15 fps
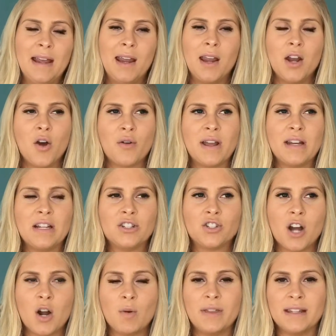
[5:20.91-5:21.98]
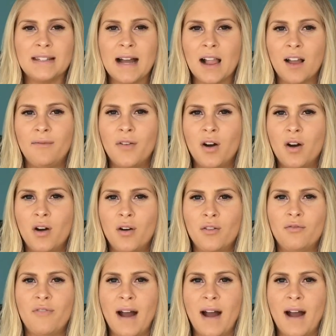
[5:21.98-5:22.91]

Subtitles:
getting started with a telephone,